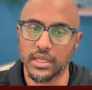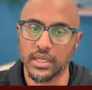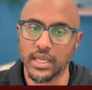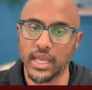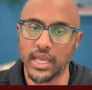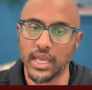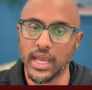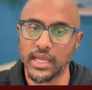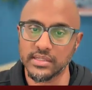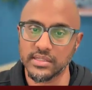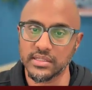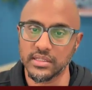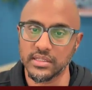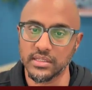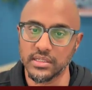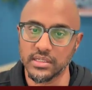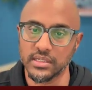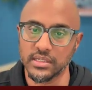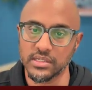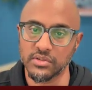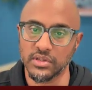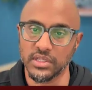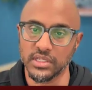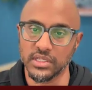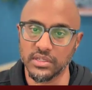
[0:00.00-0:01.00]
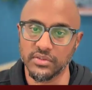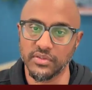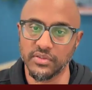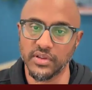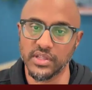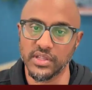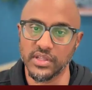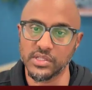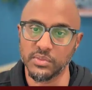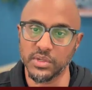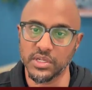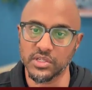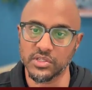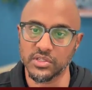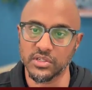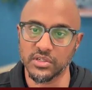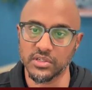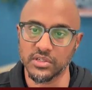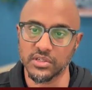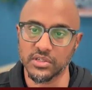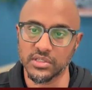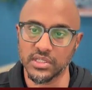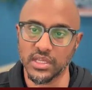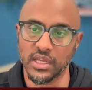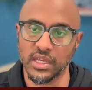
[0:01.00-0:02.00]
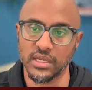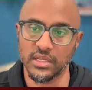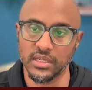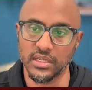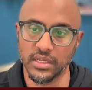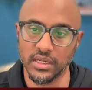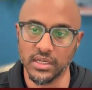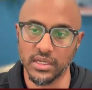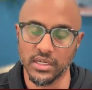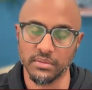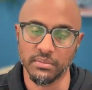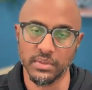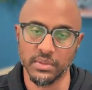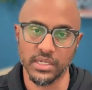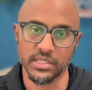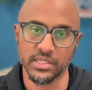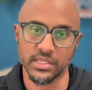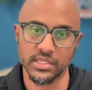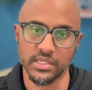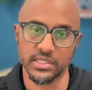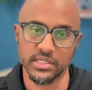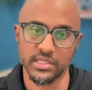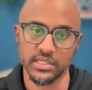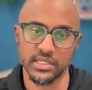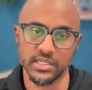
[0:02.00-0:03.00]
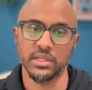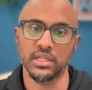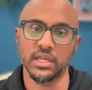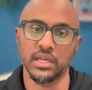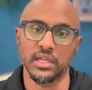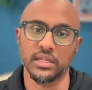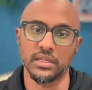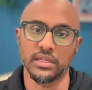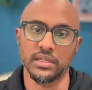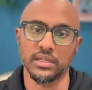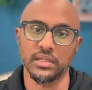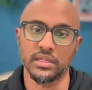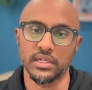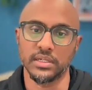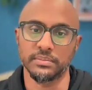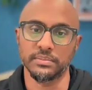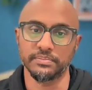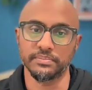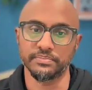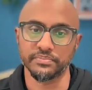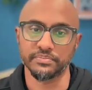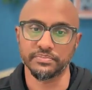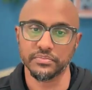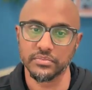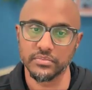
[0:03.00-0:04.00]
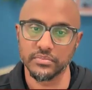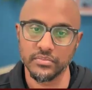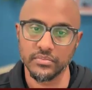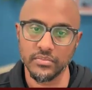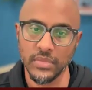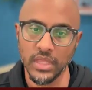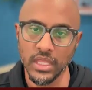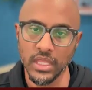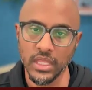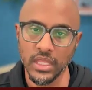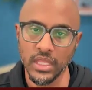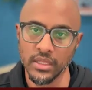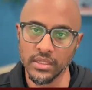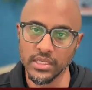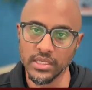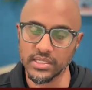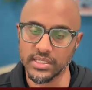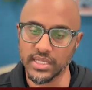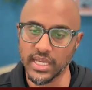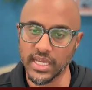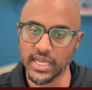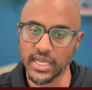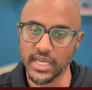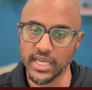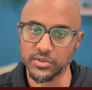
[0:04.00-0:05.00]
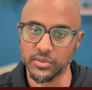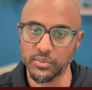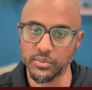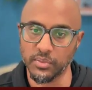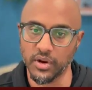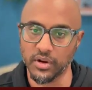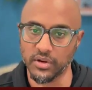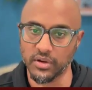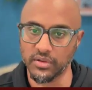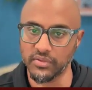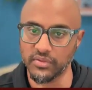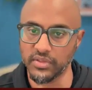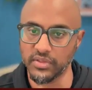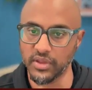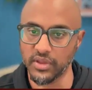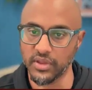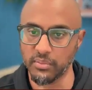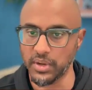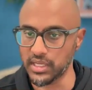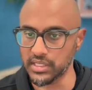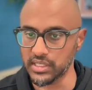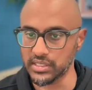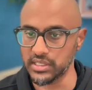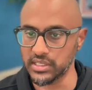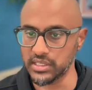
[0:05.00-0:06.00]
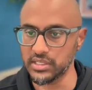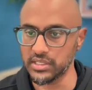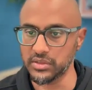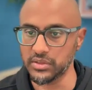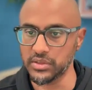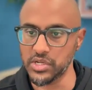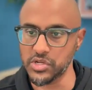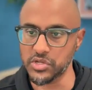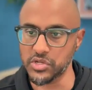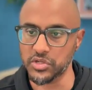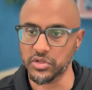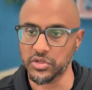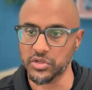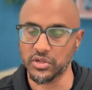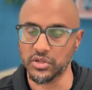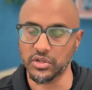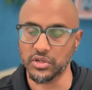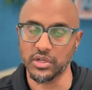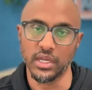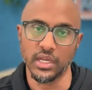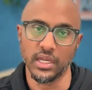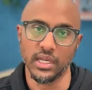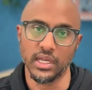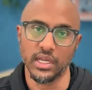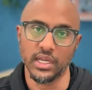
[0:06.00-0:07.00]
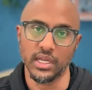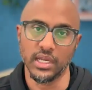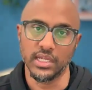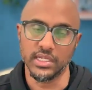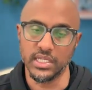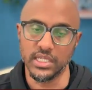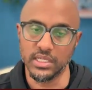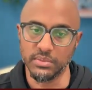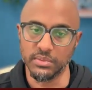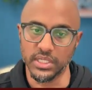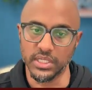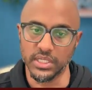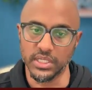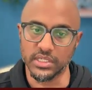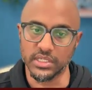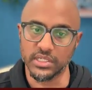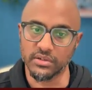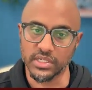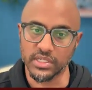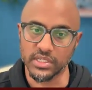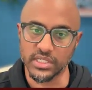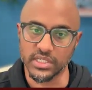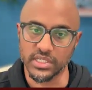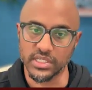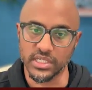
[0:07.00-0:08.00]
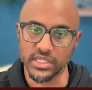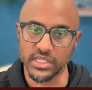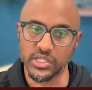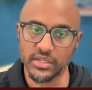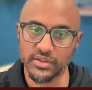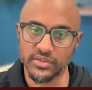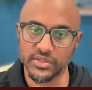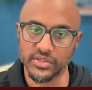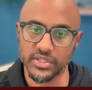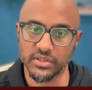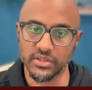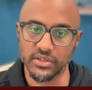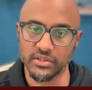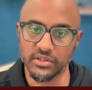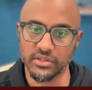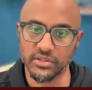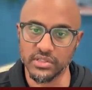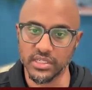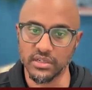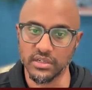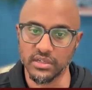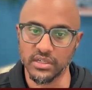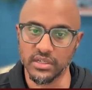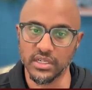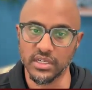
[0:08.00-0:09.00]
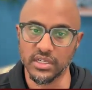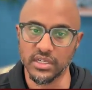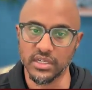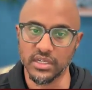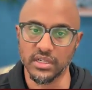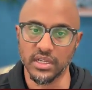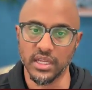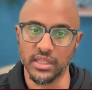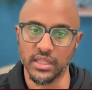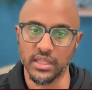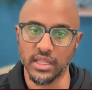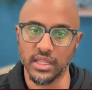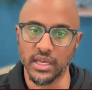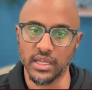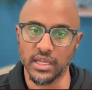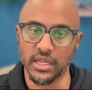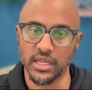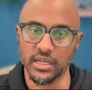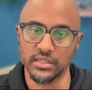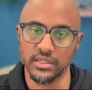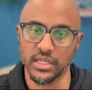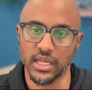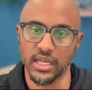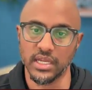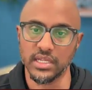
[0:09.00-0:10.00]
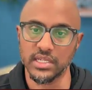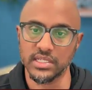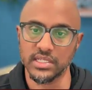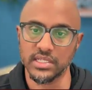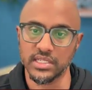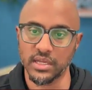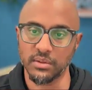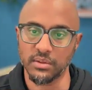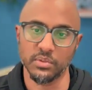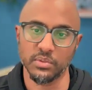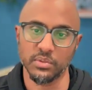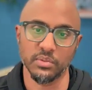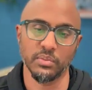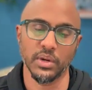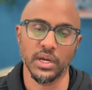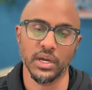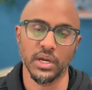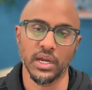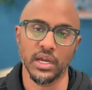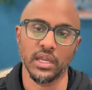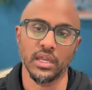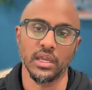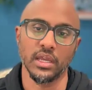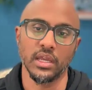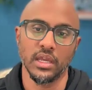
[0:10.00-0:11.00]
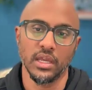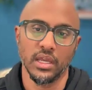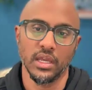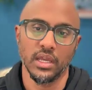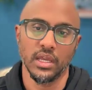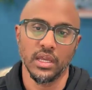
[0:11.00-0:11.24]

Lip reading: Katz, the Israeli defense minister, said in a statement that these attacks were part of their policy to ensure demilitarization of southern Syria, and that any attempt by